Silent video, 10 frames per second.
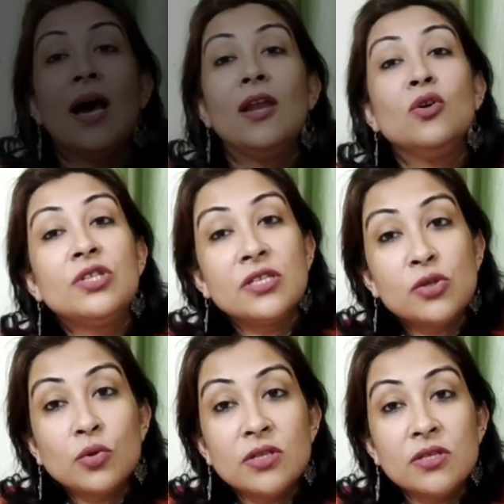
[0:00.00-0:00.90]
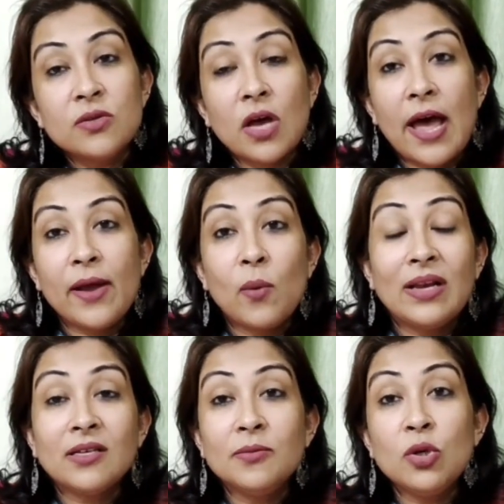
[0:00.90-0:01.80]
Hello dear students, I
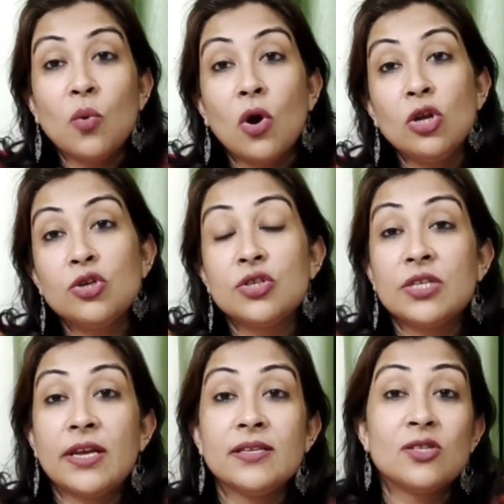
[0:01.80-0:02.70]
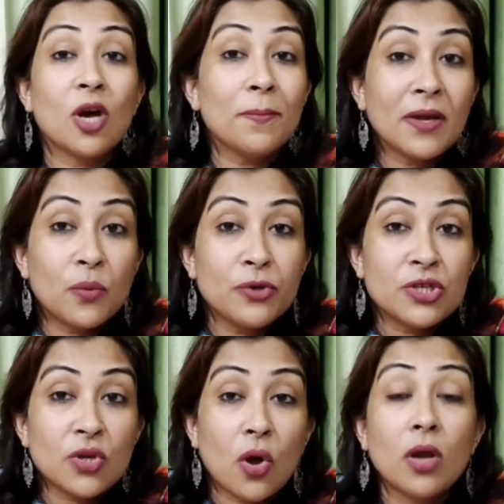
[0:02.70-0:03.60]
welcome you all to today's topic, which
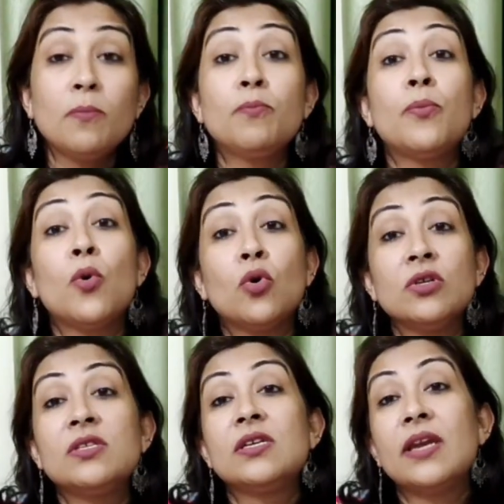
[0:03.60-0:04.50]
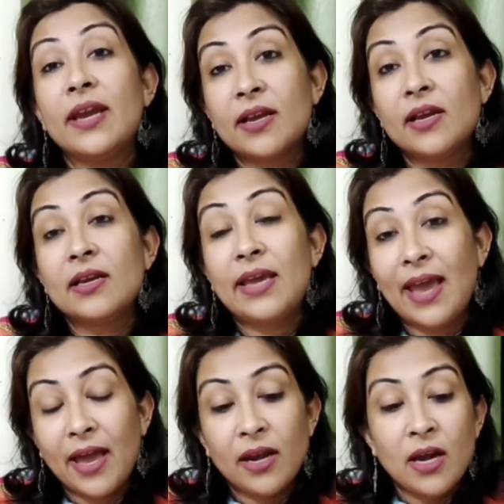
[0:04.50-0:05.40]
is on postnatal
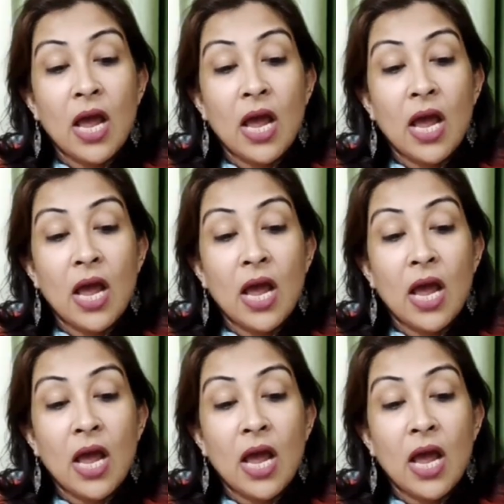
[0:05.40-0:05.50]
care.